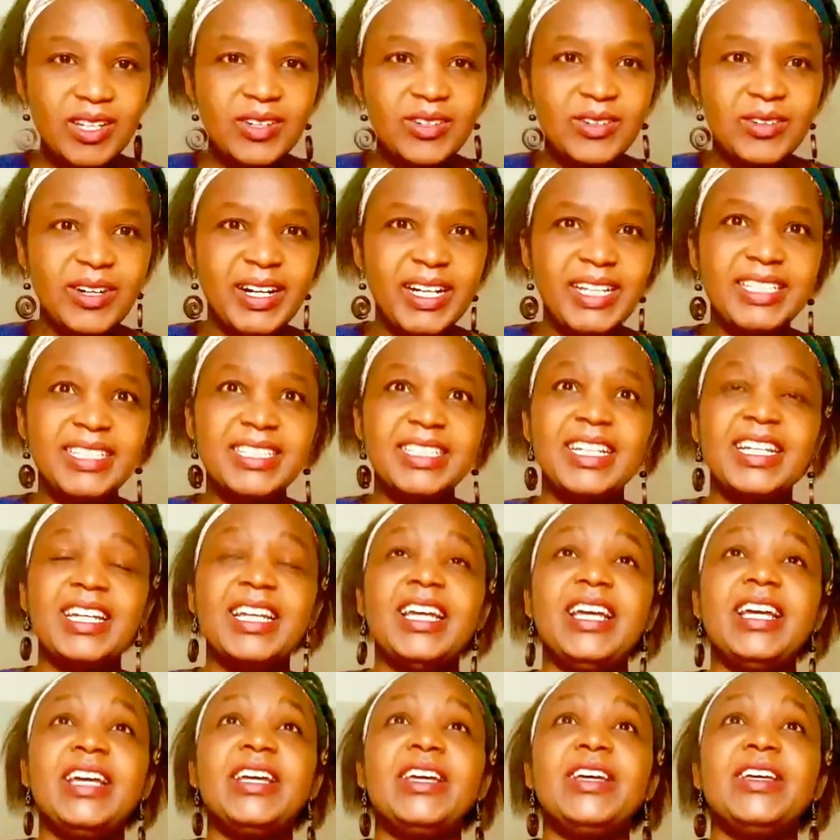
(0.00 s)
all right
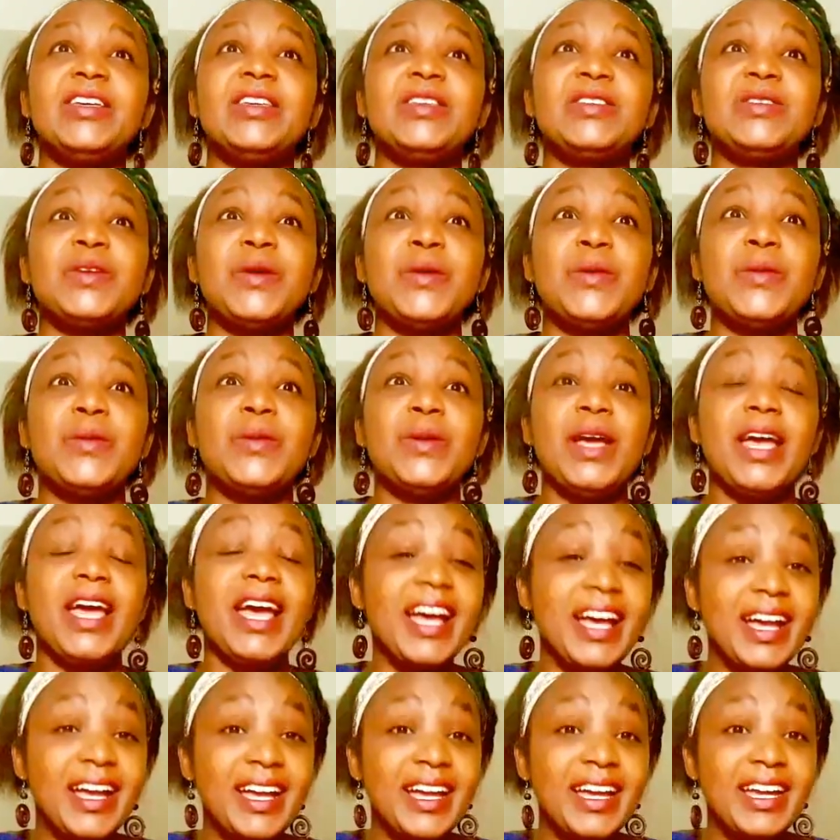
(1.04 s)
so
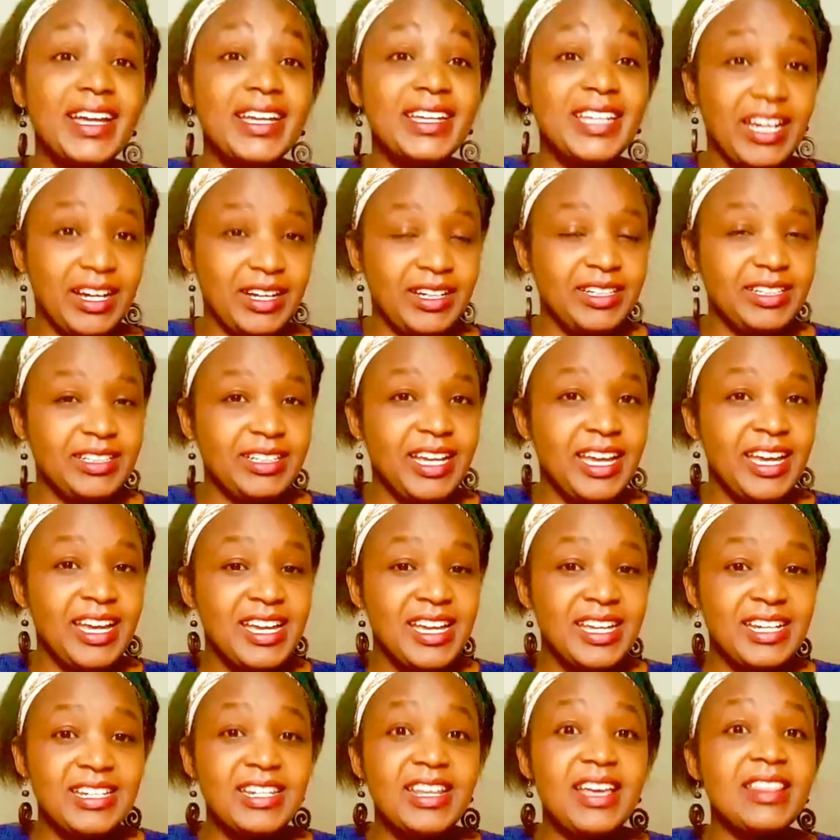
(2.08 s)
uh yeah
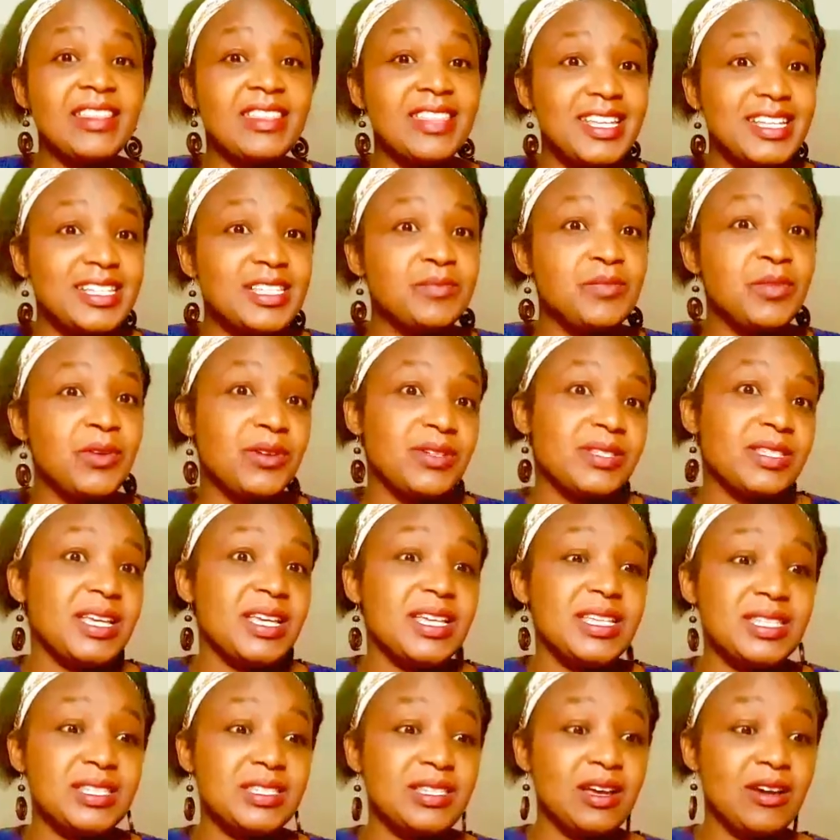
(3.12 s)
and this
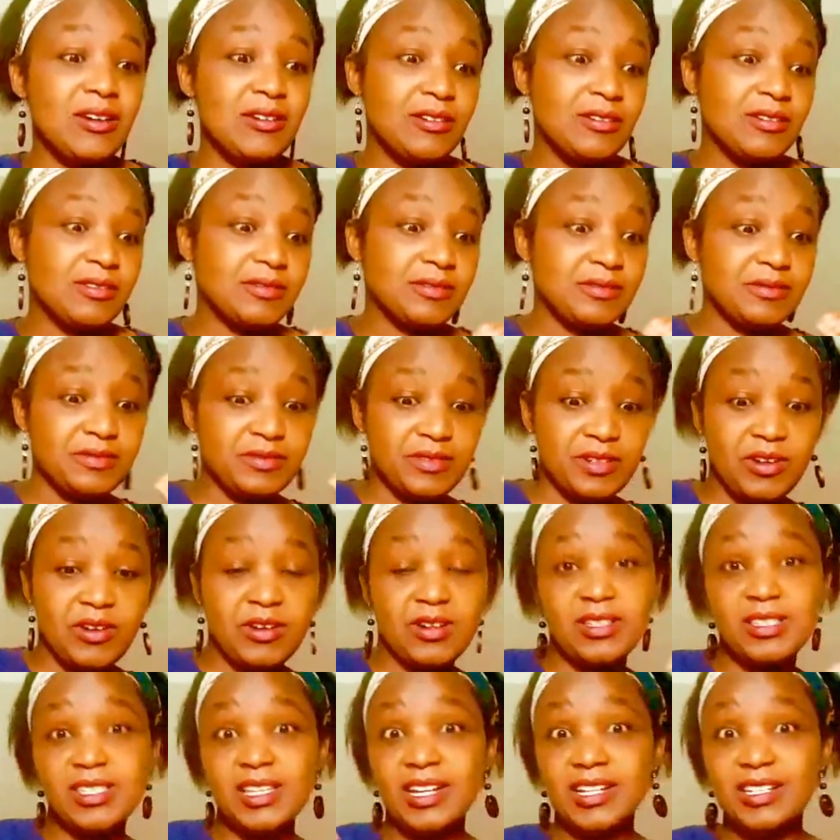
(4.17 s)
process of
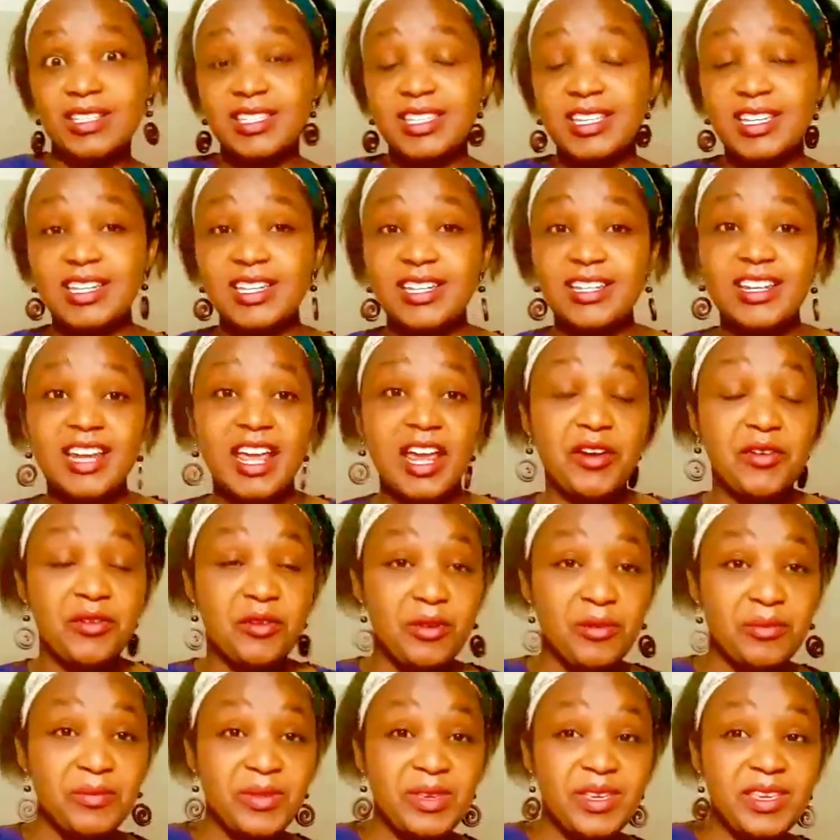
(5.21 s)
contacting
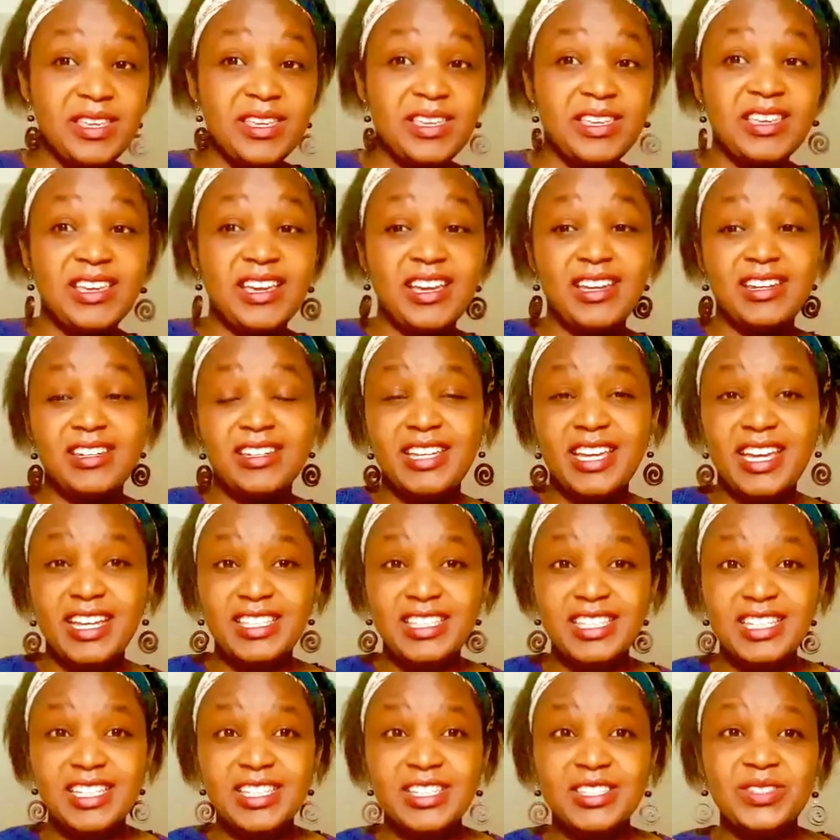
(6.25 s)
nairobi and
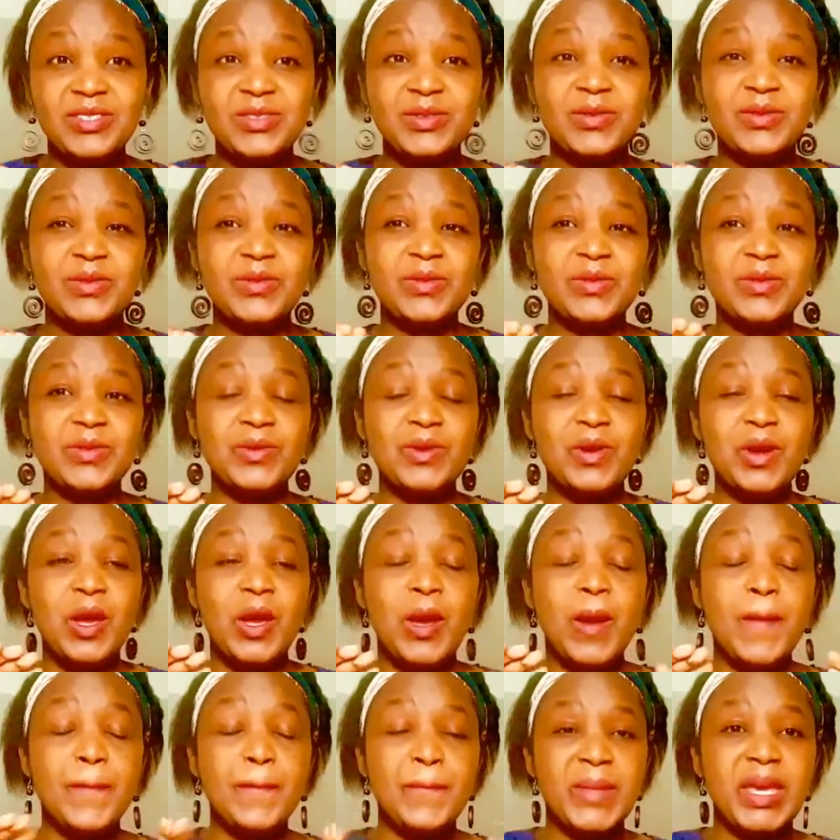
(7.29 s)
getting to
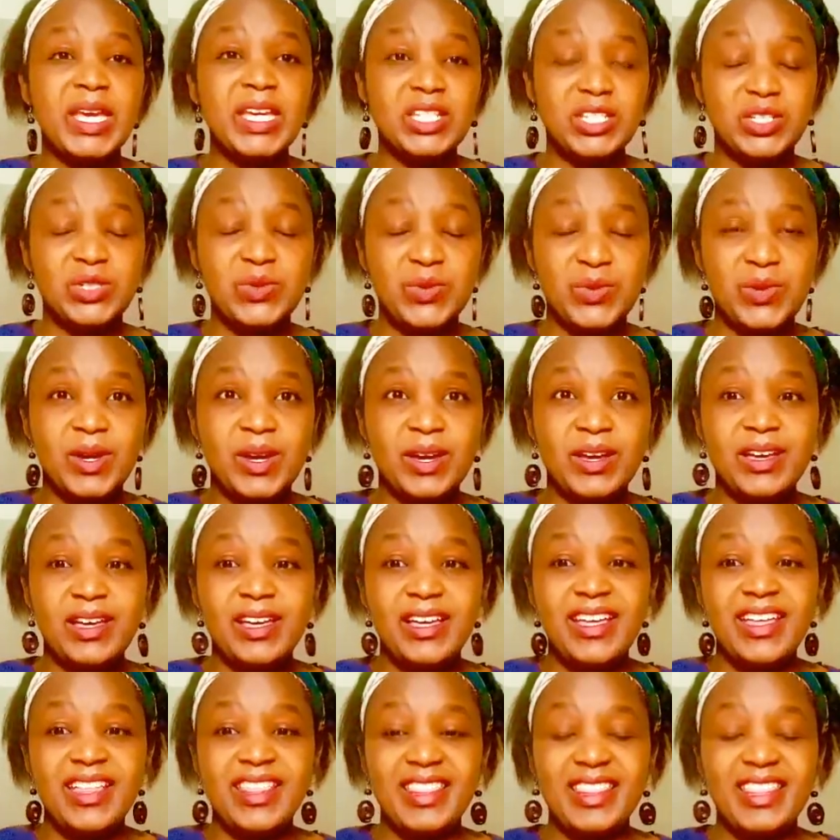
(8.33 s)
make sure
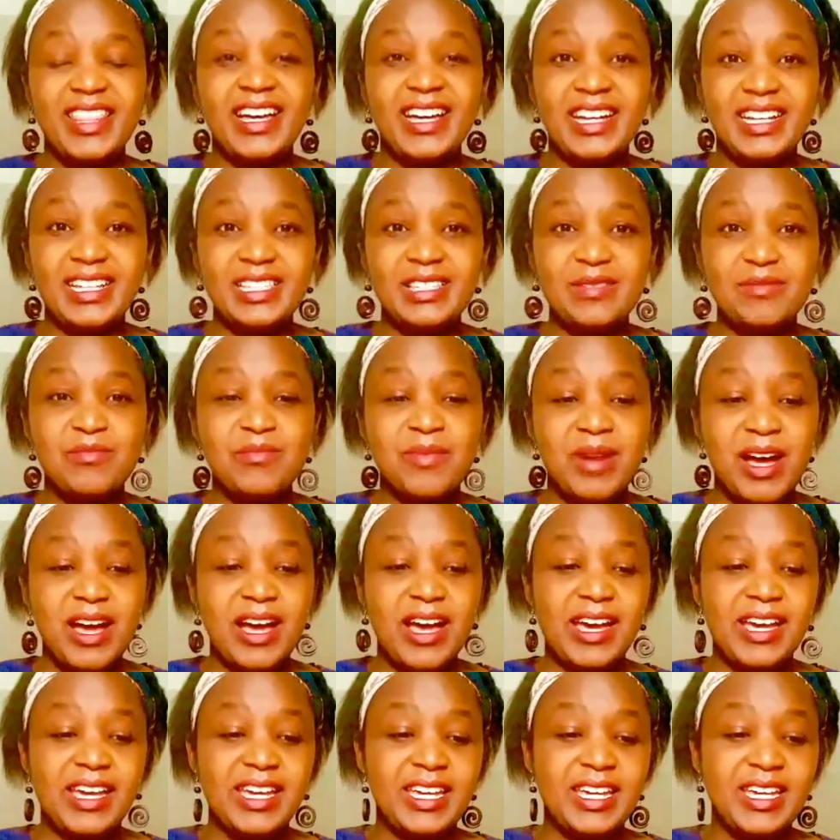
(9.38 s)
that
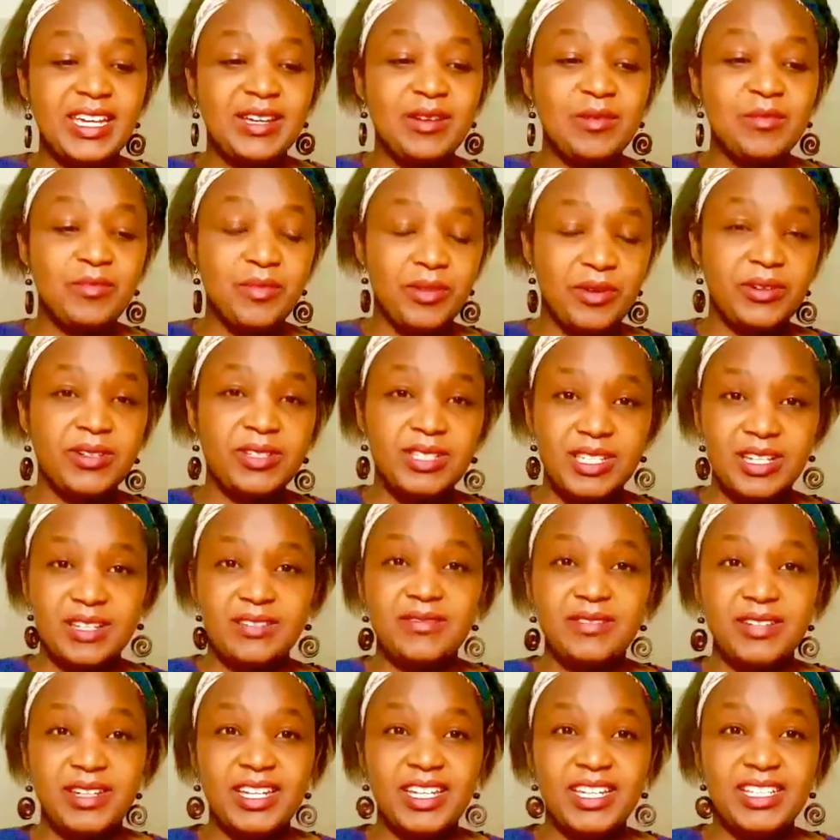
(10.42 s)
my birth
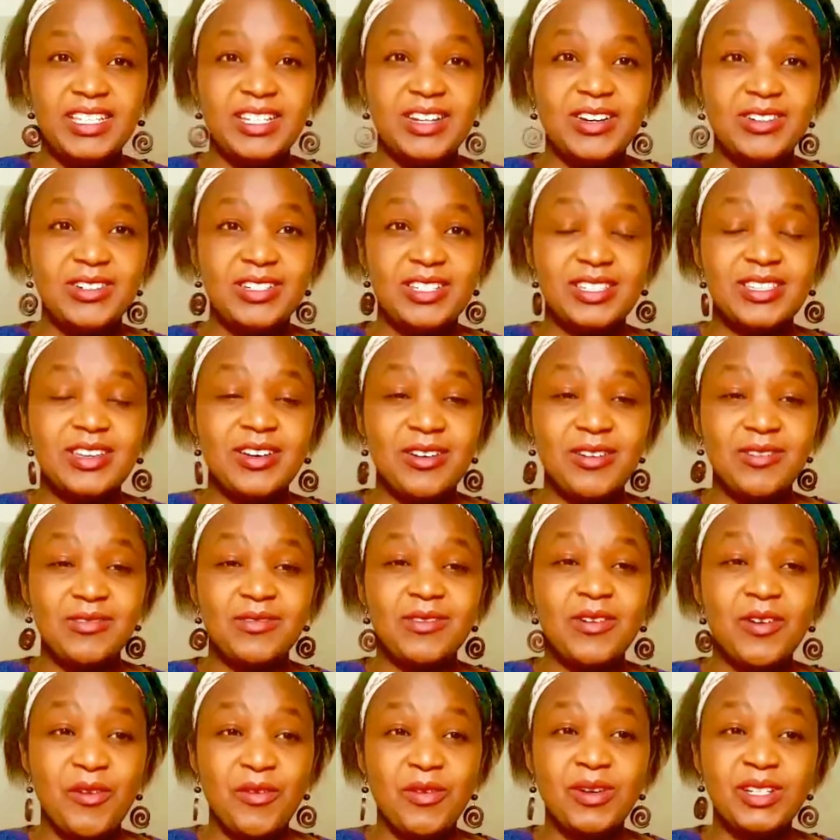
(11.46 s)
certificate was of
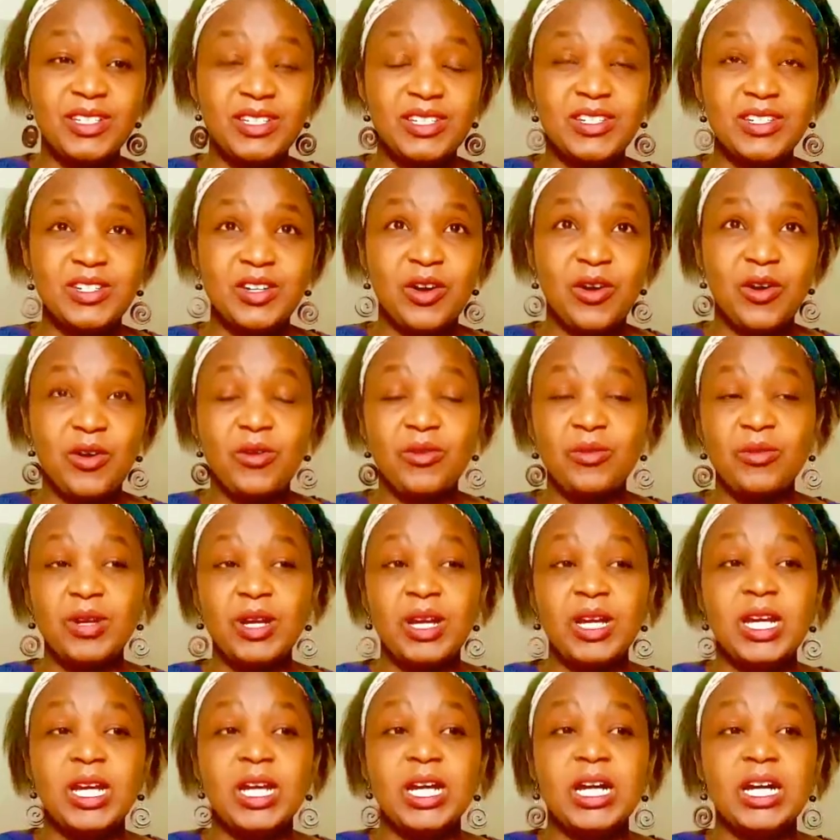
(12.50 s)
original
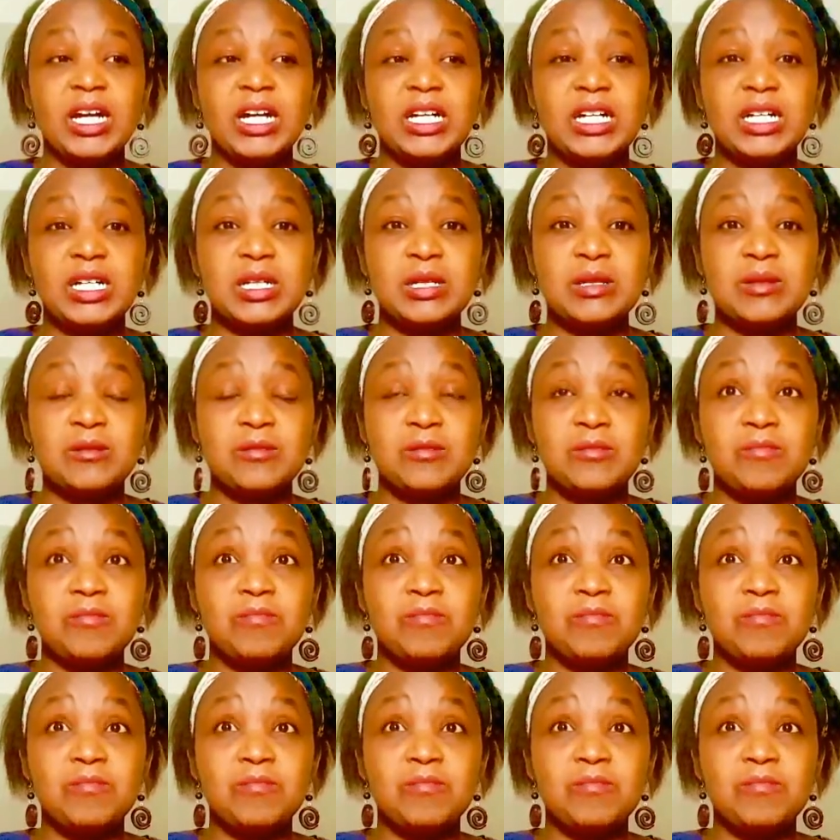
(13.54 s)
uh,